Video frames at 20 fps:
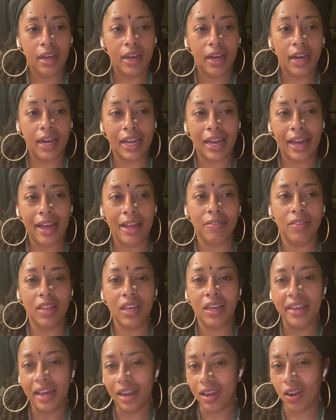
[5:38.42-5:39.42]
Again, the
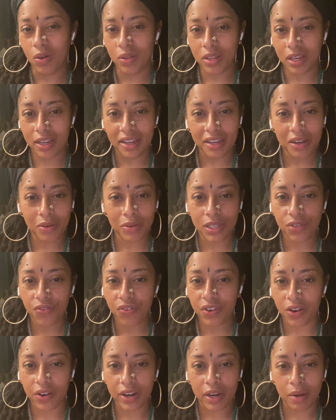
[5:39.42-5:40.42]
yellow is
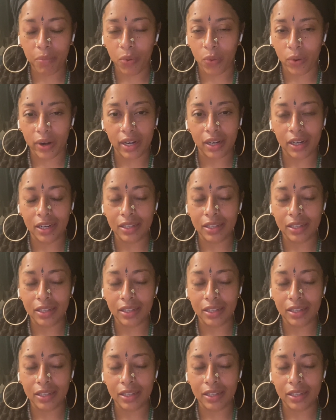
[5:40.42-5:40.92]
very important.